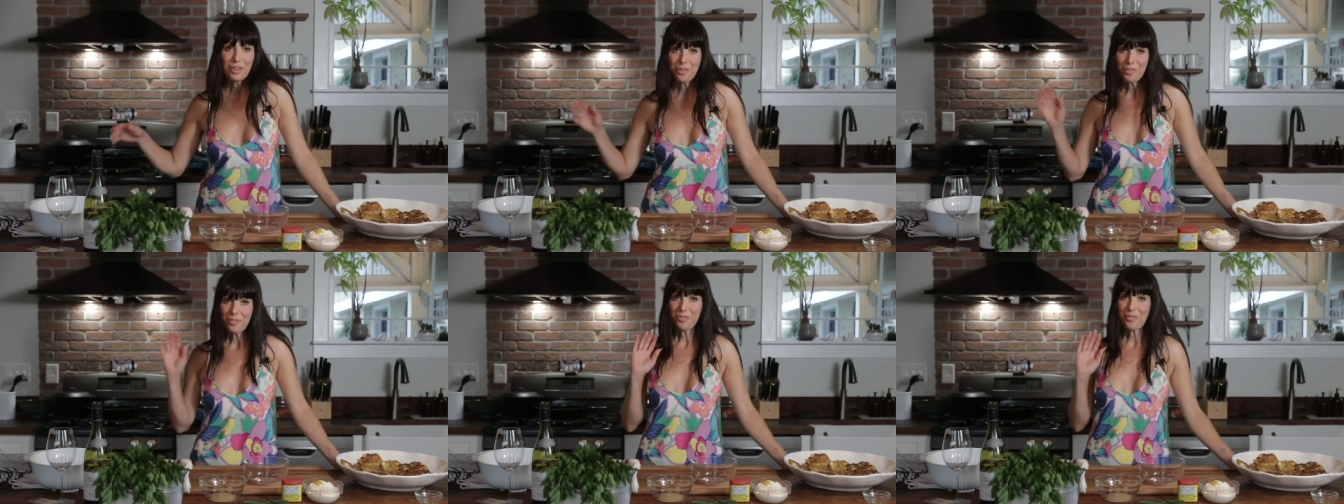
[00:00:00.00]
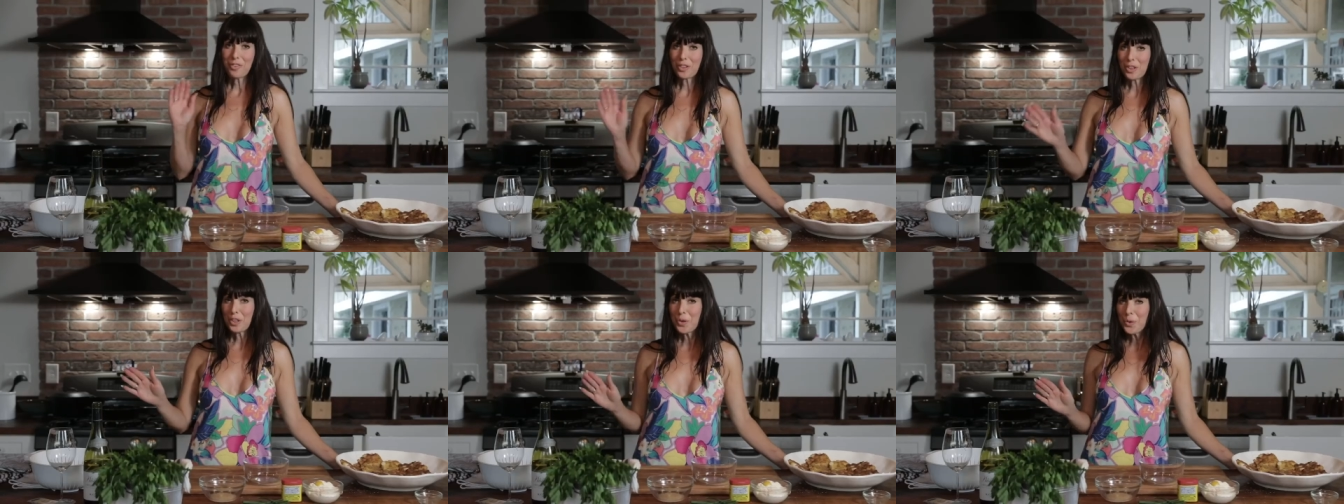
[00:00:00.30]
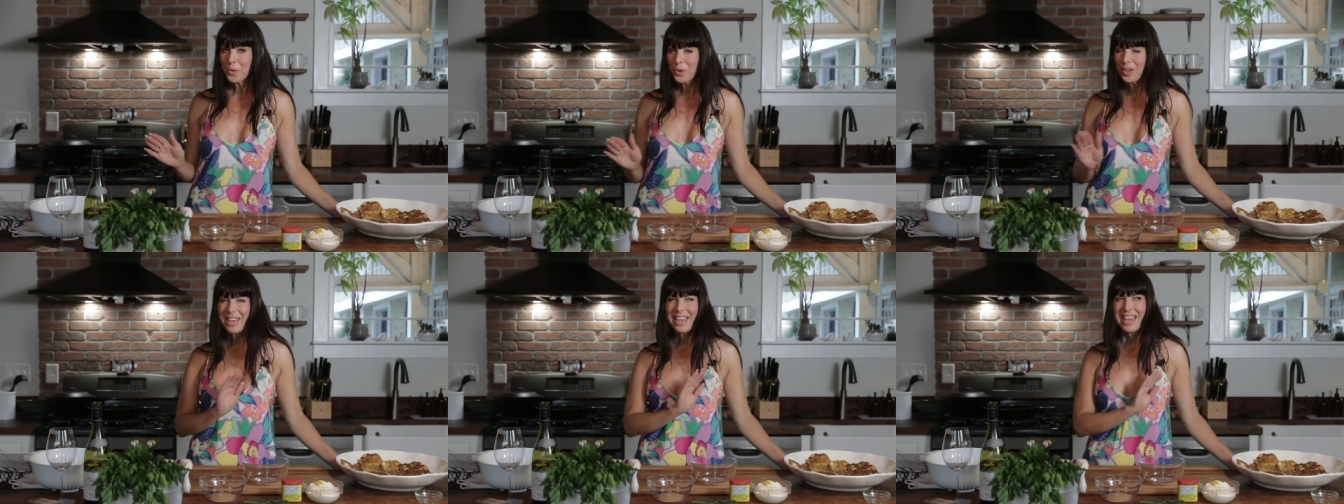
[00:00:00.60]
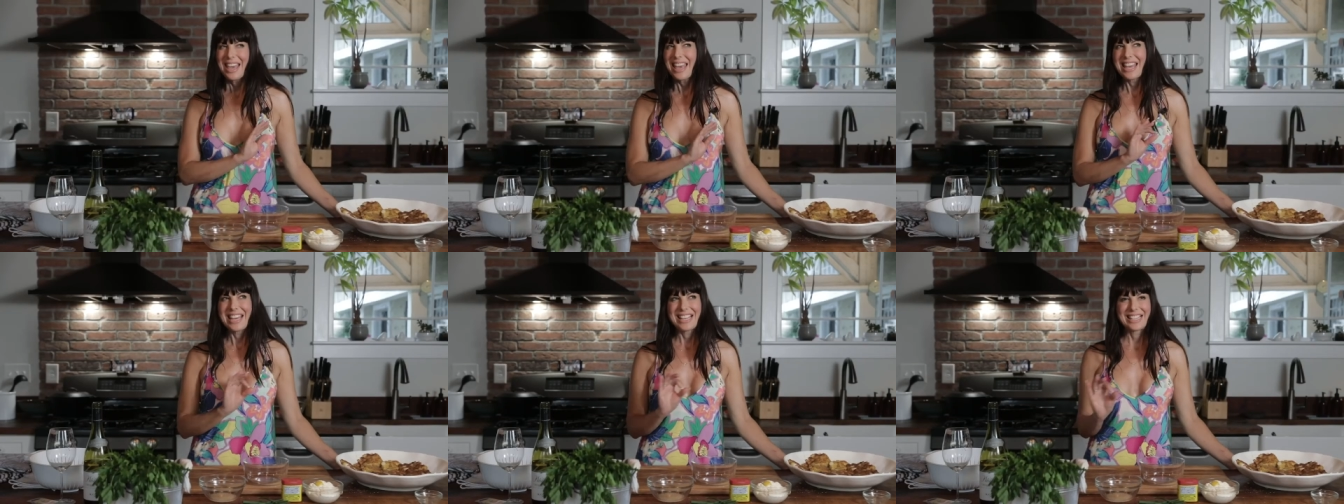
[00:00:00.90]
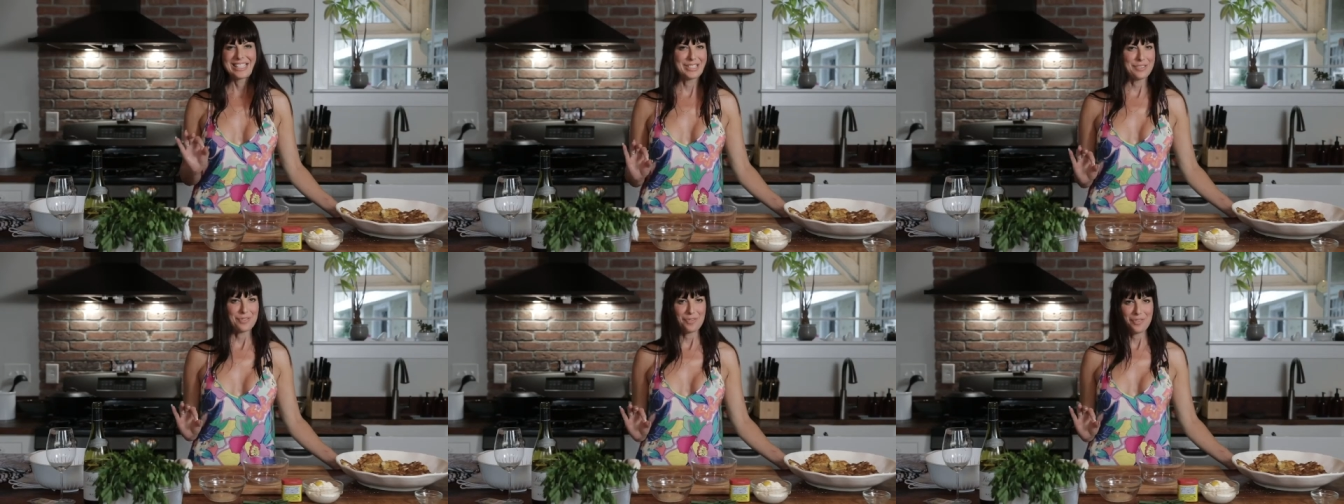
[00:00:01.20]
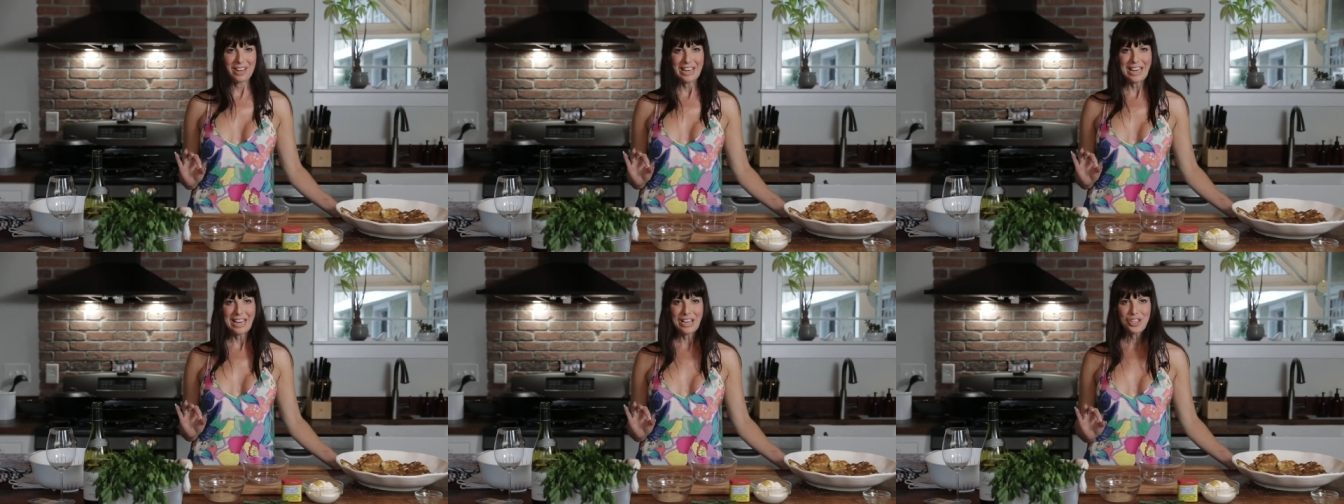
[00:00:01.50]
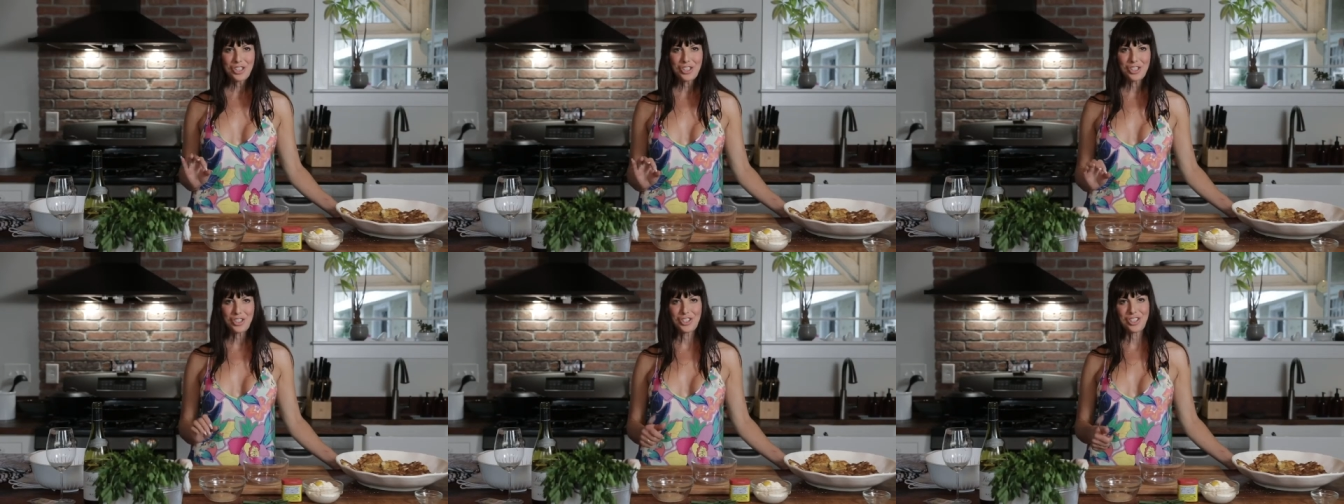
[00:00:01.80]
The fluke is
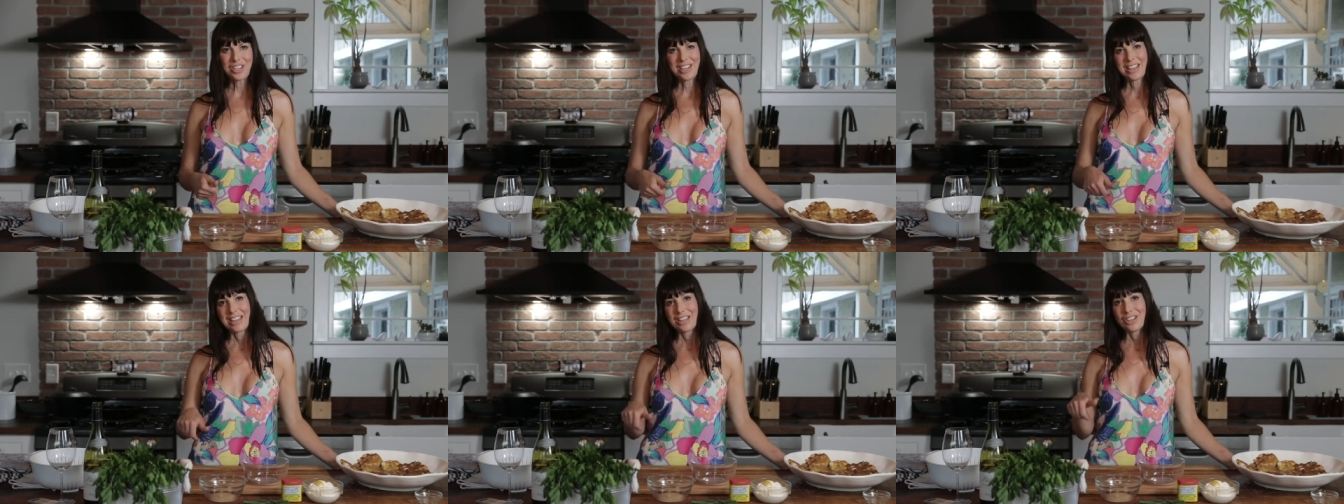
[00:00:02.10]
finished.